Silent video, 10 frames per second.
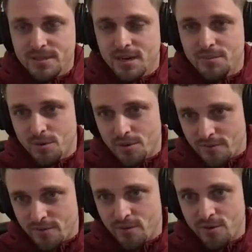up northern
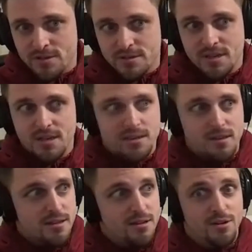Florida. And it's like,
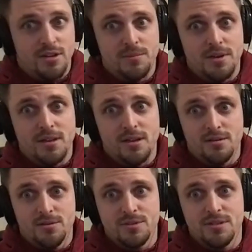they're looking at me like,
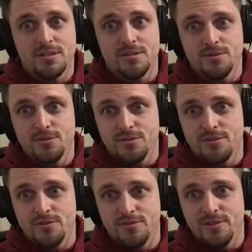who's this dude?
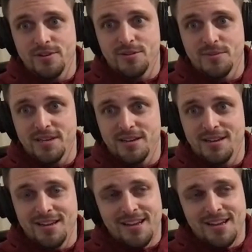You know what I mean?
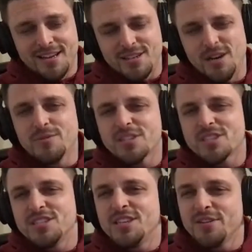So it was
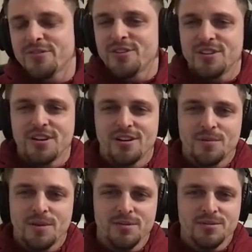just different. You know what I
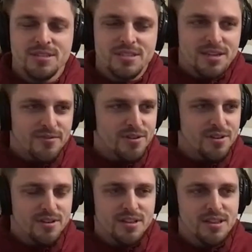mean? It was a
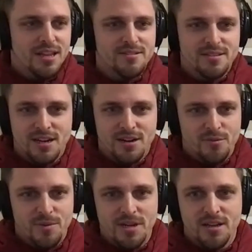different lifestyle for
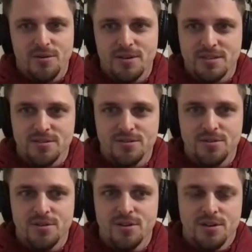me to go
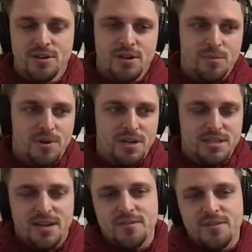into, but it
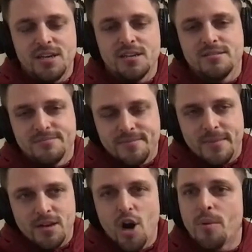definitely,
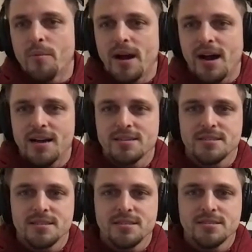opened my eyes
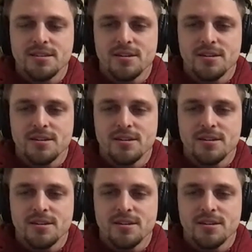to,